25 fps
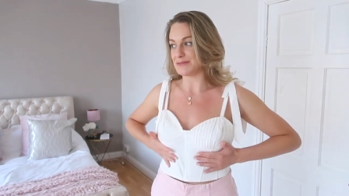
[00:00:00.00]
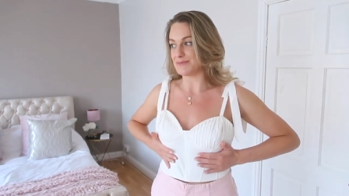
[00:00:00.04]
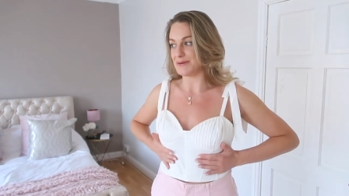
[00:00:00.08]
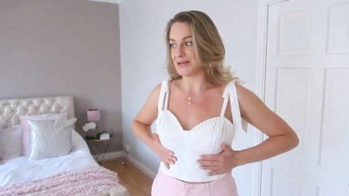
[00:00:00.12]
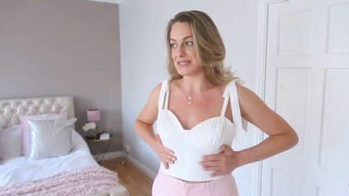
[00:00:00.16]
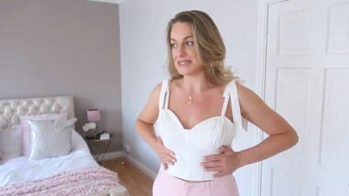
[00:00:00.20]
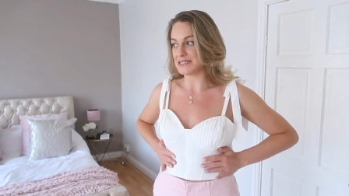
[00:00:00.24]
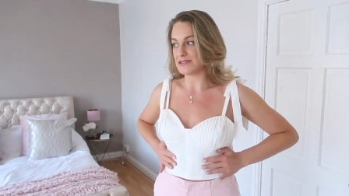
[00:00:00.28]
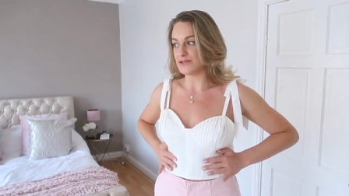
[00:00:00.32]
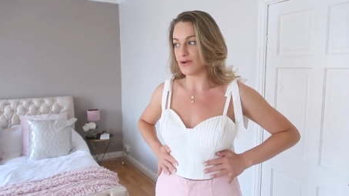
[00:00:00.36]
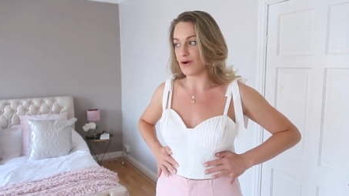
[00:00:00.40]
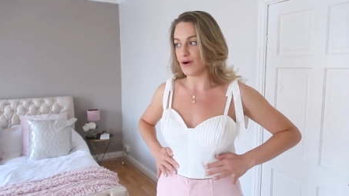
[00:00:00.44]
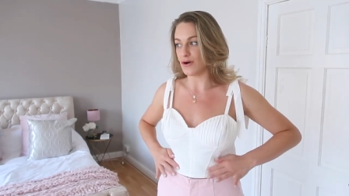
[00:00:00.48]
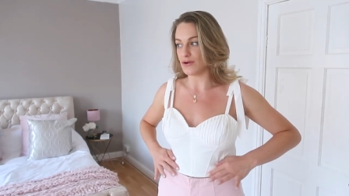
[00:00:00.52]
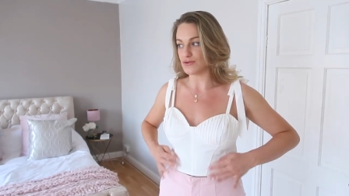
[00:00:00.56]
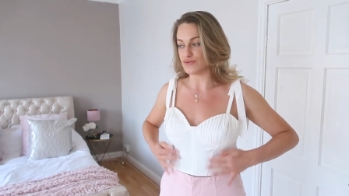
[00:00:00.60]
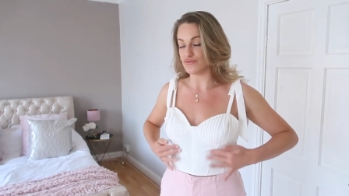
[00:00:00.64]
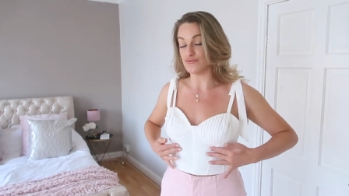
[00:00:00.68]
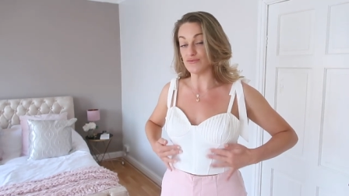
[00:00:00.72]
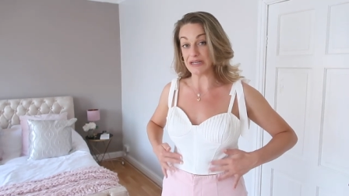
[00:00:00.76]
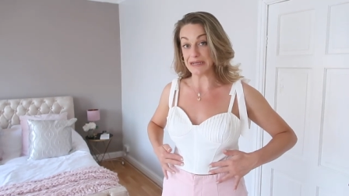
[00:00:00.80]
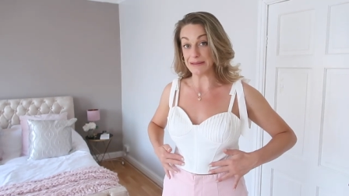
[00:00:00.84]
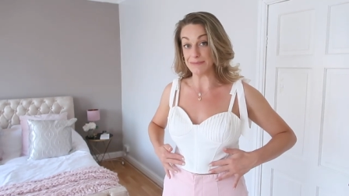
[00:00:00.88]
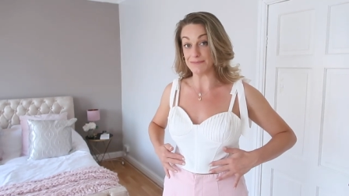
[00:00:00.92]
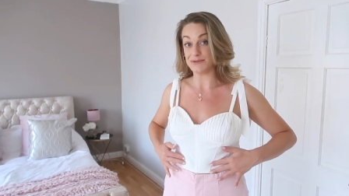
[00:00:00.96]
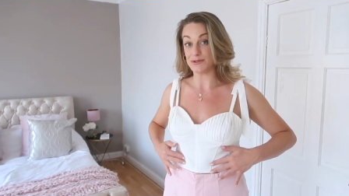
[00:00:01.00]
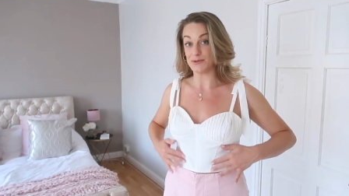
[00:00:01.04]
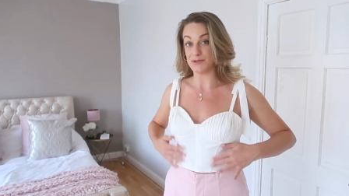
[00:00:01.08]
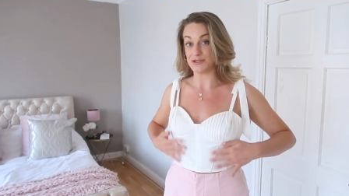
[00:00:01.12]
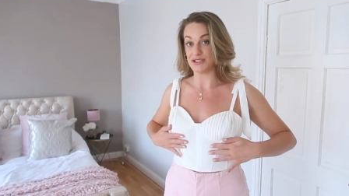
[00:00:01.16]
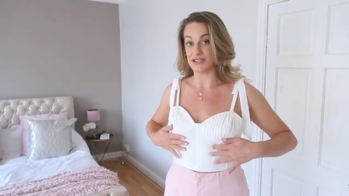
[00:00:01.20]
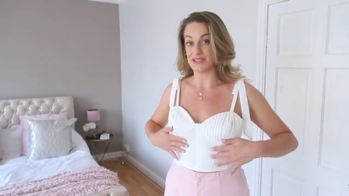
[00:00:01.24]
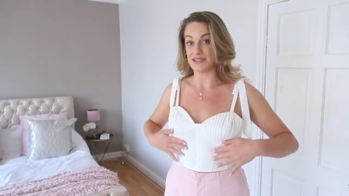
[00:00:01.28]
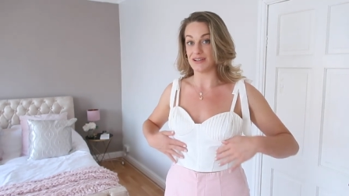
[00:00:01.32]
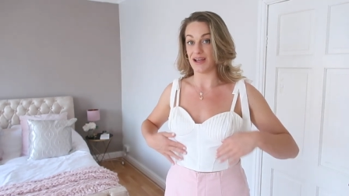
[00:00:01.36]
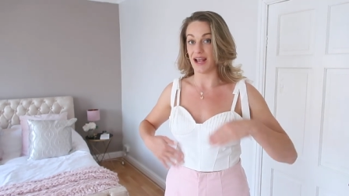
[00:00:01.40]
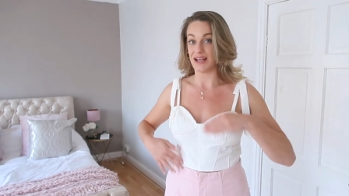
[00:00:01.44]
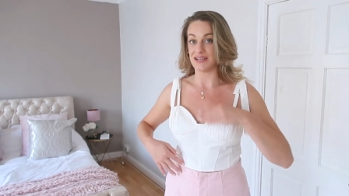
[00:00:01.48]
but it's not ribbed, which
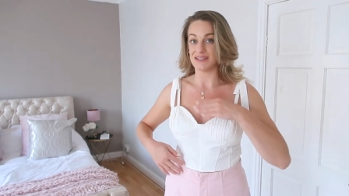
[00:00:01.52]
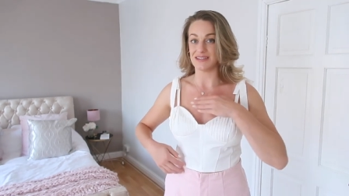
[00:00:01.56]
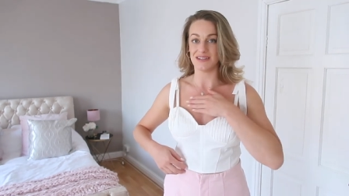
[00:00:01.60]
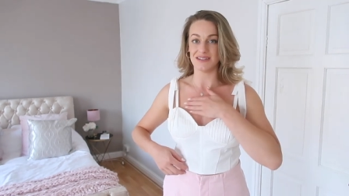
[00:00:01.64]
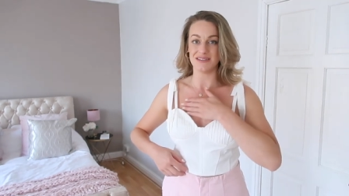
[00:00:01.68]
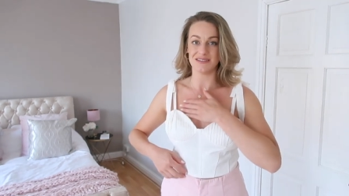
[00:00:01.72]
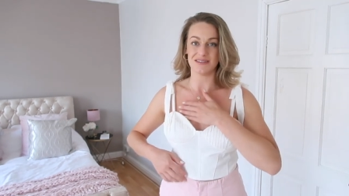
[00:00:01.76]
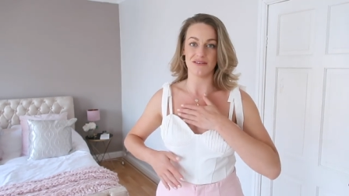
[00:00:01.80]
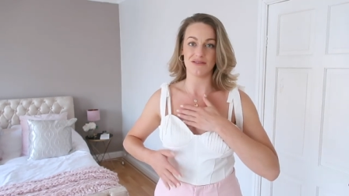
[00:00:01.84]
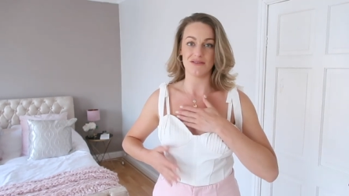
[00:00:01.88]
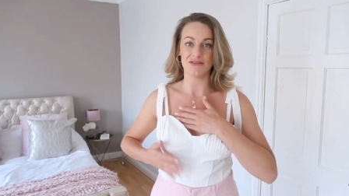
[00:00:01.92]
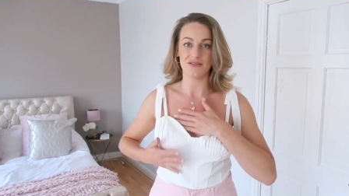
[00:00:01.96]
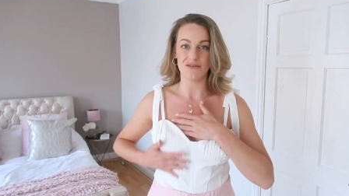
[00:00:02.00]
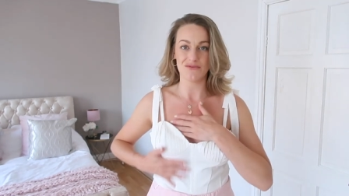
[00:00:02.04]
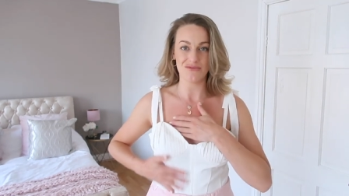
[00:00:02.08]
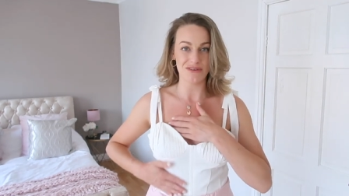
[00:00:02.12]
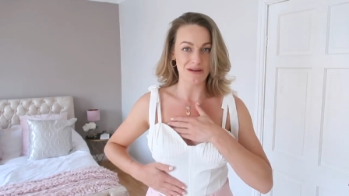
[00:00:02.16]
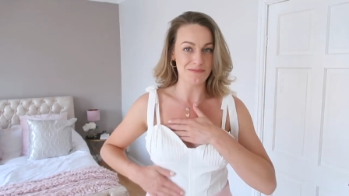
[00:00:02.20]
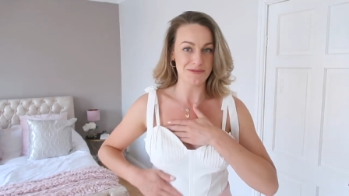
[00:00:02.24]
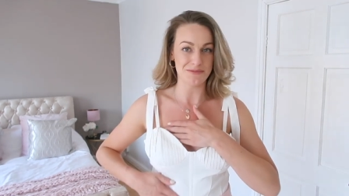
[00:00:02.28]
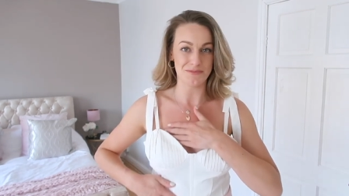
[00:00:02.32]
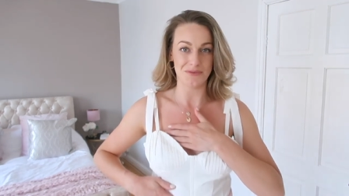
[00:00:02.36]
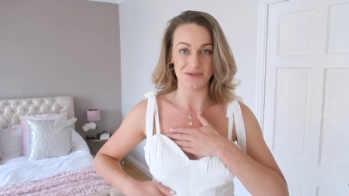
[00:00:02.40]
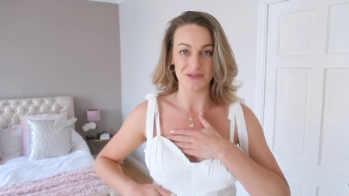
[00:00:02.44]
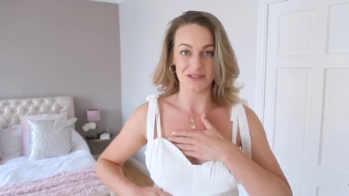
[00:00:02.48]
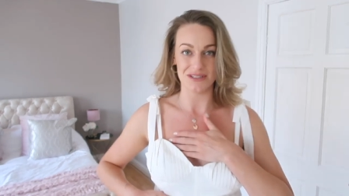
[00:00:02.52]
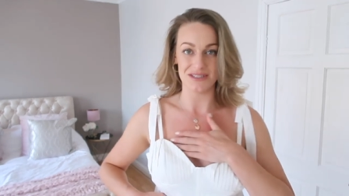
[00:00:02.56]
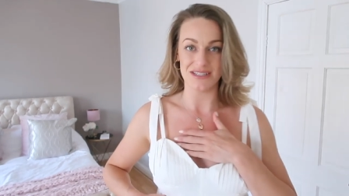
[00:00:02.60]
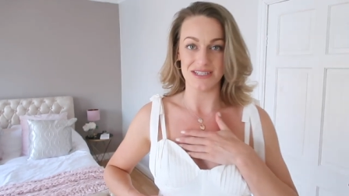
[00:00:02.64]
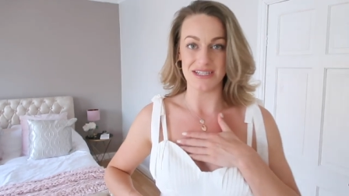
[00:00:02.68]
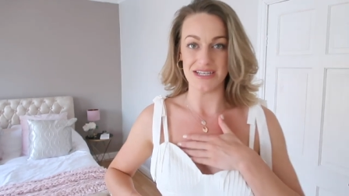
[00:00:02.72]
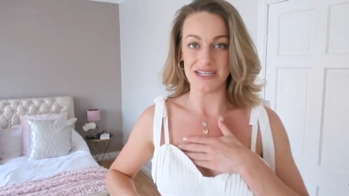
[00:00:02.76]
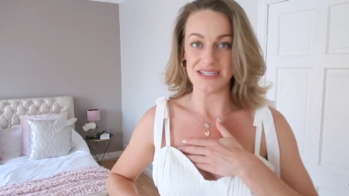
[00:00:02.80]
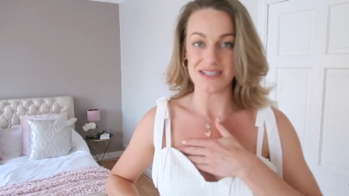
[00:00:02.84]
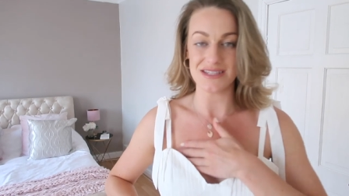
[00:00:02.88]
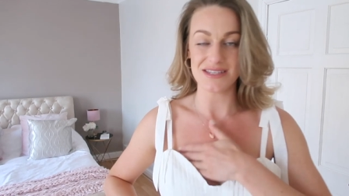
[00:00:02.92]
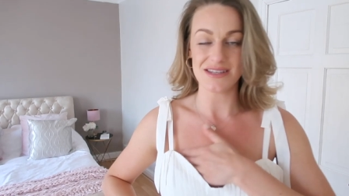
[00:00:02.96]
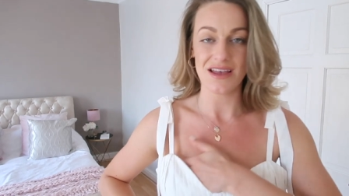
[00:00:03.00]
is nice, because the ribbed
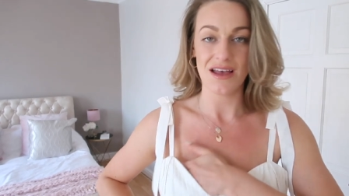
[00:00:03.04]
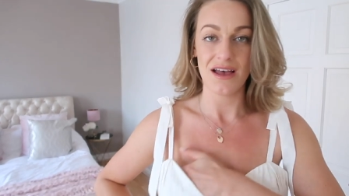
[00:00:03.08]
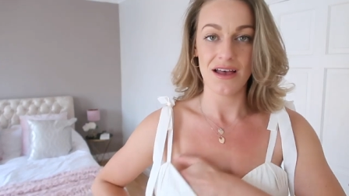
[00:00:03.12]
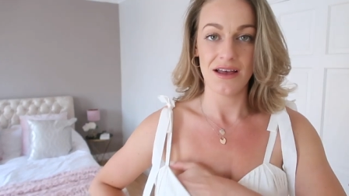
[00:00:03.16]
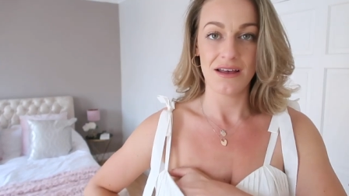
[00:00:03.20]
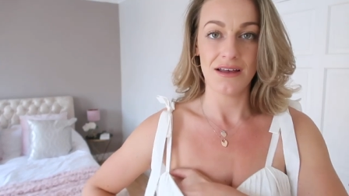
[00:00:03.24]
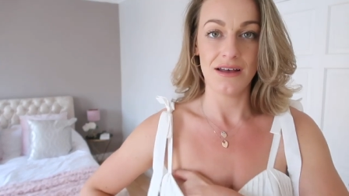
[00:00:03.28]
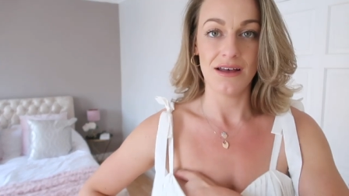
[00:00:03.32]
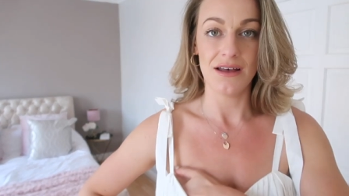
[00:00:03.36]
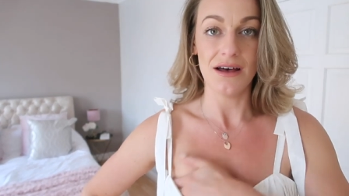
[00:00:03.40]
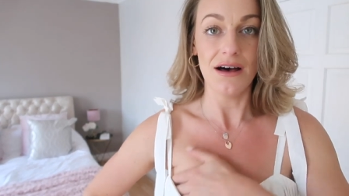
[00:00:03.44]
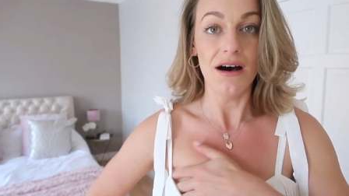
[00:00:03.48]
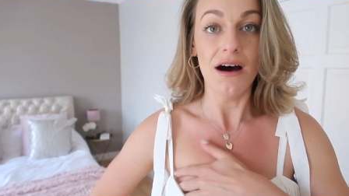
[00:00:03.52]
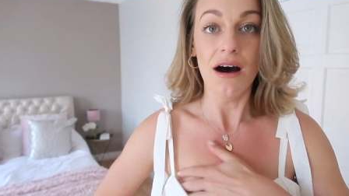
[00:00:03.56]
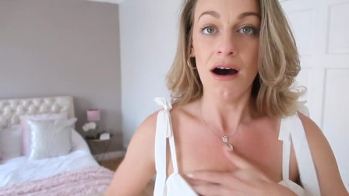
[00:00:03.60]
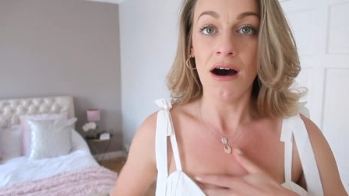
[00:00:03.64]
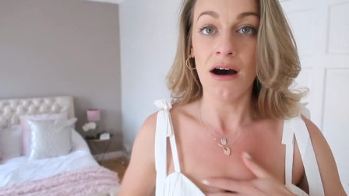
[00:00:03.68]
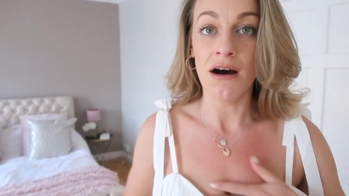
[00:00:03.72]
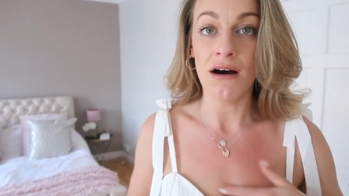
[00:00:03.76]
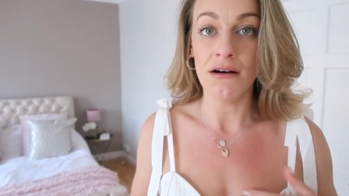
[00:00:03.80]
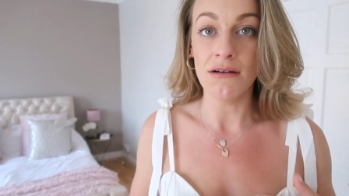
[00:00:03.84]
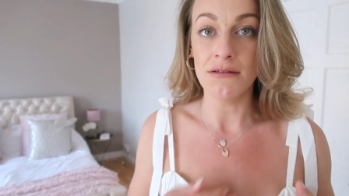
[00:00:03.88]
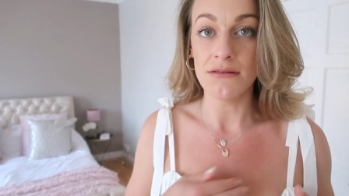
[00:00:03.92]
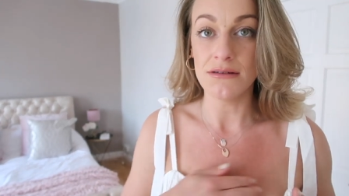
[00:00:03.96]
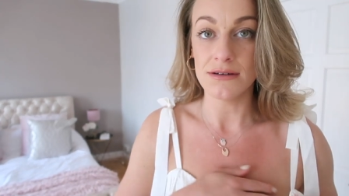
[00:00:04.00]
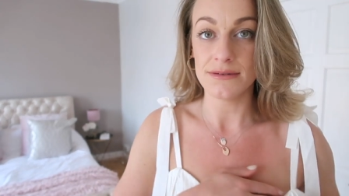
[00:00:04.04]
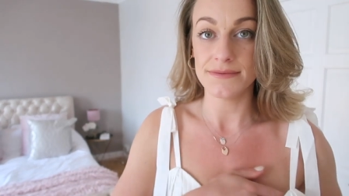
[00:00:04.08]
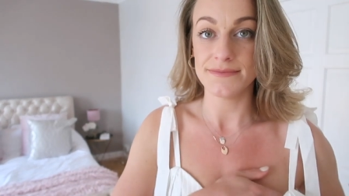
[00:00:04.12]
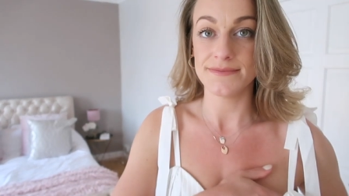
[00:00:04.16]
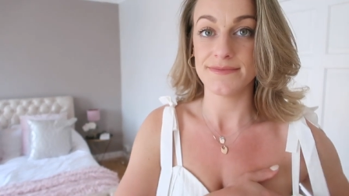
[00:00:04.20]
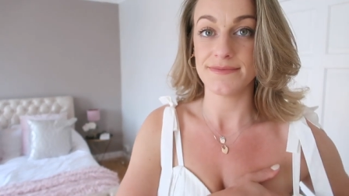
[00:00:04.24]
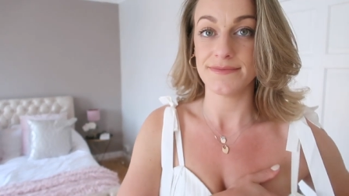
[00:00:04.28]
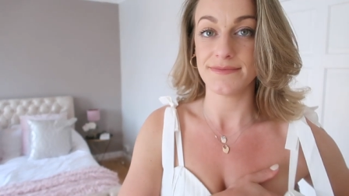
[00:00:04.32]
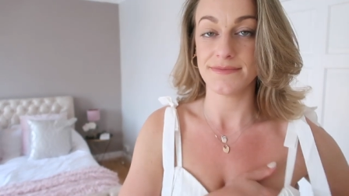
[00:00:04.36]
bodices, oh,